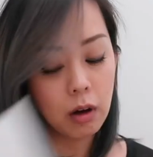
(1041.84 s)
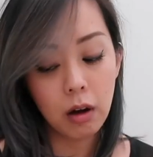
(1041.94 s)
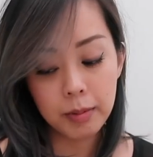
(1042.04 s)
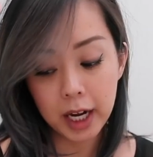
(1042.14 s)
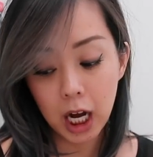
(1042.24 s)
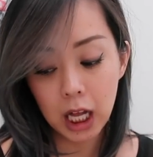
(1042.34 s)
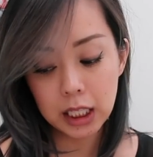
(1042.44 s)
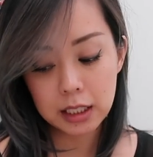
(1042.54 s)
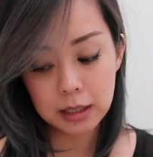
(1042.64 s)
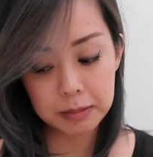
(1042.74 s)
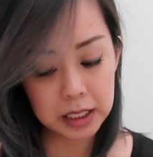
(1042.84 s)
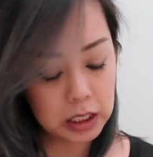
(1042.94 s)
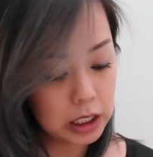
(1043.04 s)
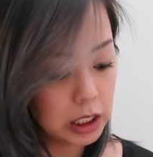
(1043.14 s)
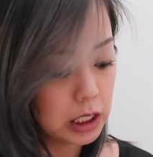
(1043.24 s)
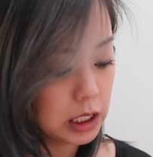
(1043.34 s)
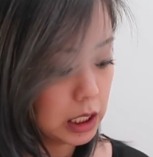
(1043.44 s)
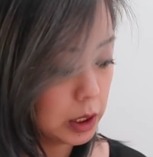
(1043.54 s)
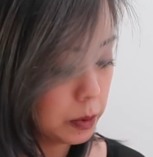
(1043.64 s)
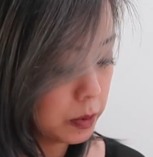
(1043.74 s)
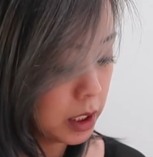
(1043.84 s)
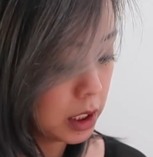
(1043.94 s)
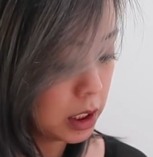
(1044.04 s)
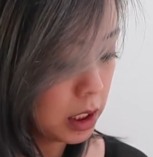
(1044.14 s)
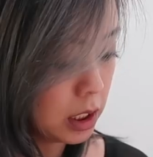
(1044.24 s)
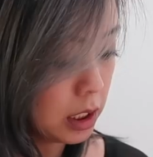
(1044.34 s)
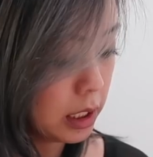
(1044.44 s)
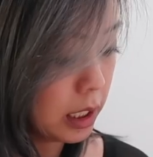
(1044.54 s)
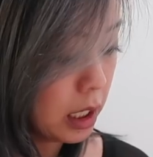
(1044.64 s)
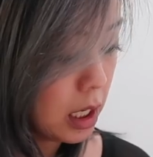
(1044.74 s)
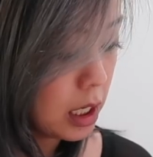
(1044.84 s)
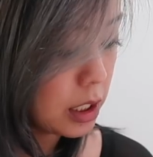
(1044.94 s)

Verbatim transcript: oh my god, this smells so good.